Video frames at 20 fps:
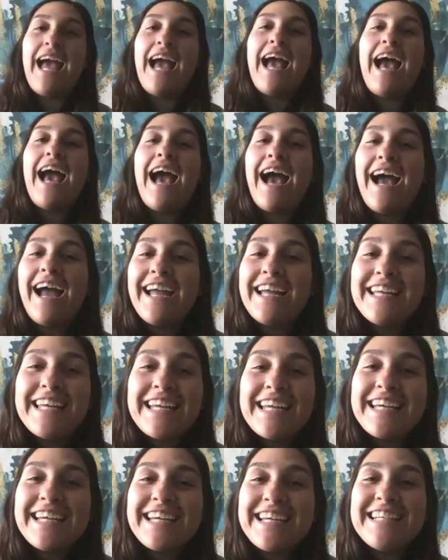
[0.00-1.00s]
Hi,
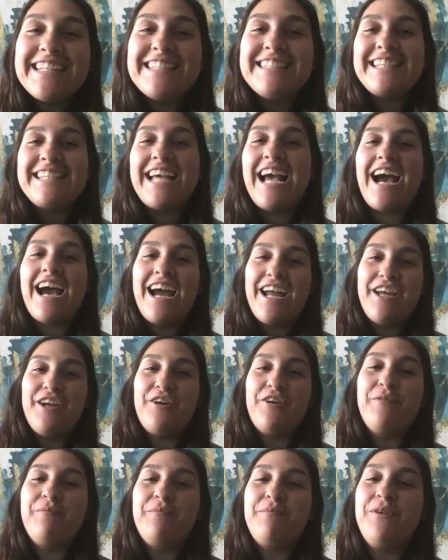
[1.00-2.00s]
kids. I
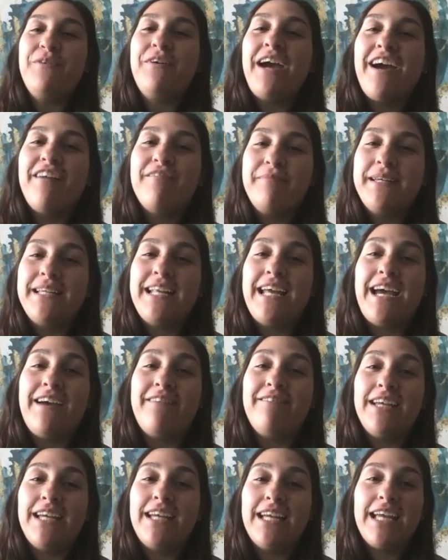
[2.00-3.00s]
hope you have been
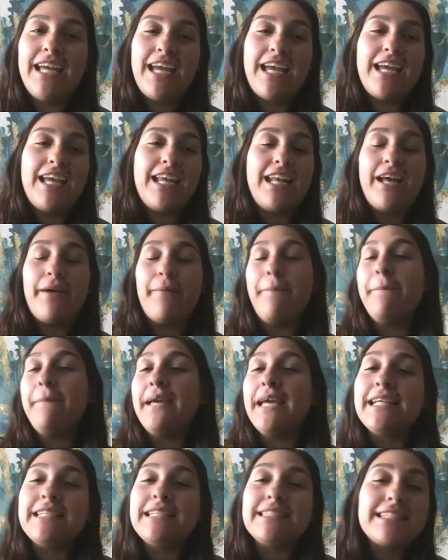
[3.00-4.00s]
having an
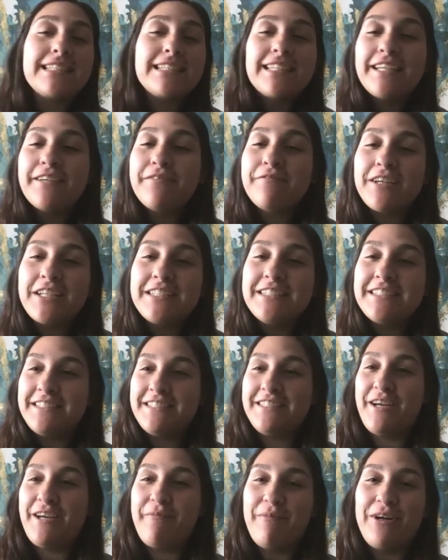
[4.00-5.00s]
amazingly fun
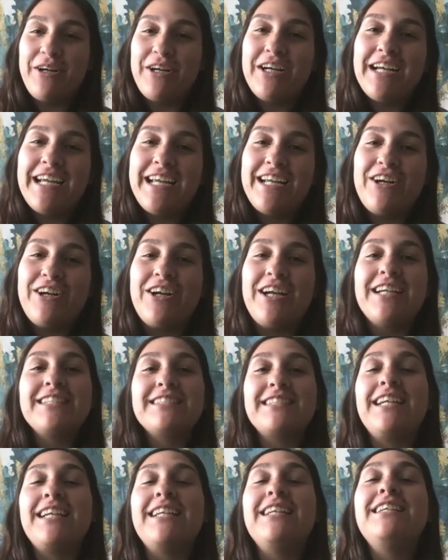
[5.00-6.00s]
summer and are
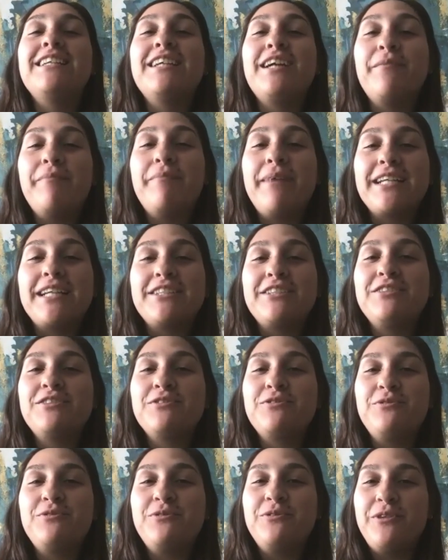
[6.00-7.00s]
excited to come back to
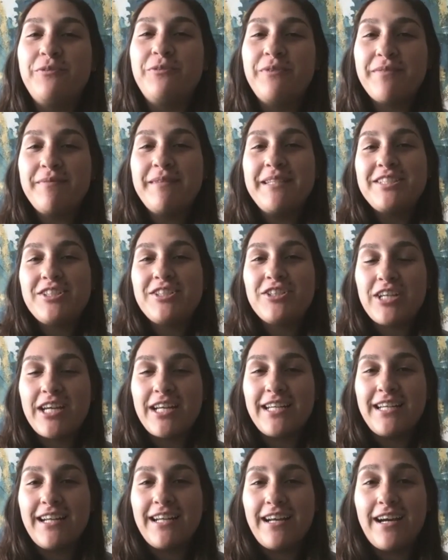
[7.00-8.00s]
school with Miss Jen
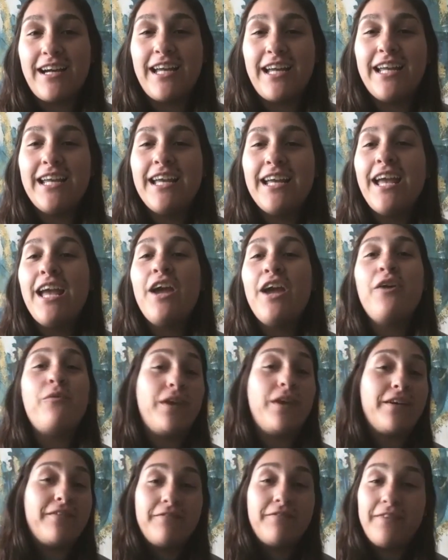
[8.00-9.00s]
and I.
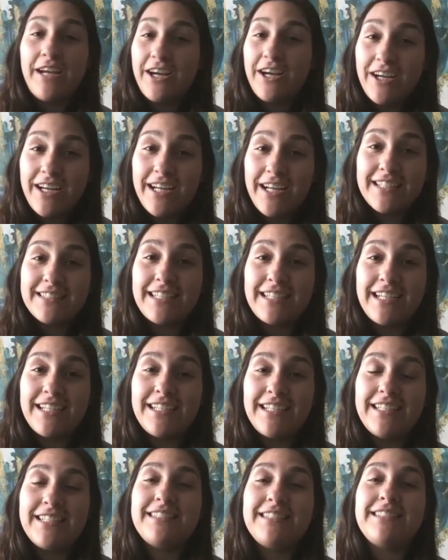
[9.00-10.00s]
We're very
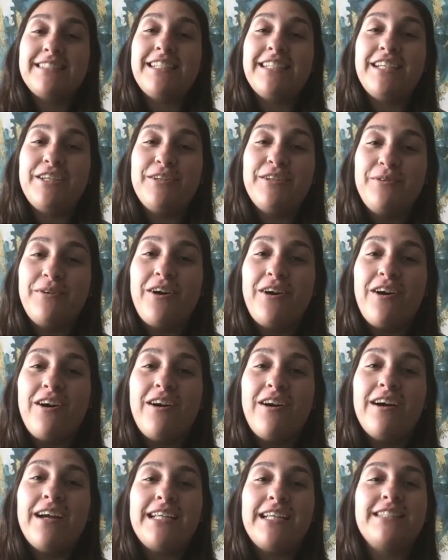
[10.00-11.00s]
excited to see you
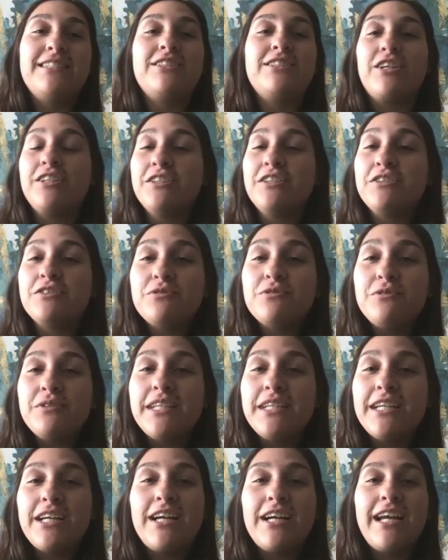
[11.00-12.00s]
all and start the school
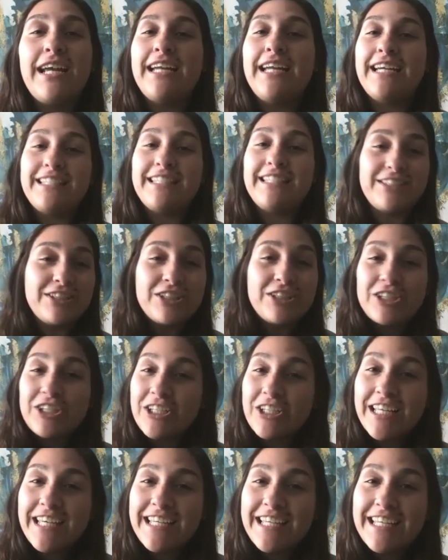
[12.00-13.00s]
year and get to
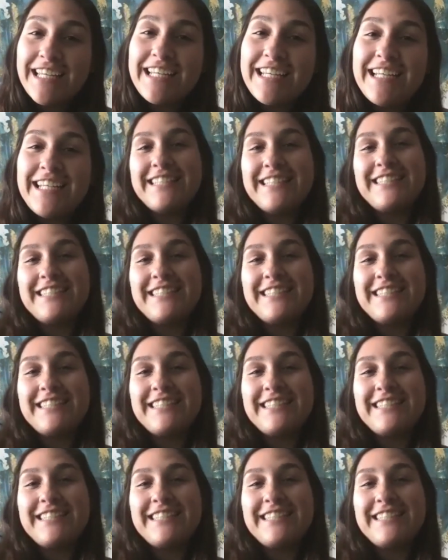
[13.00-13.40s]
learning.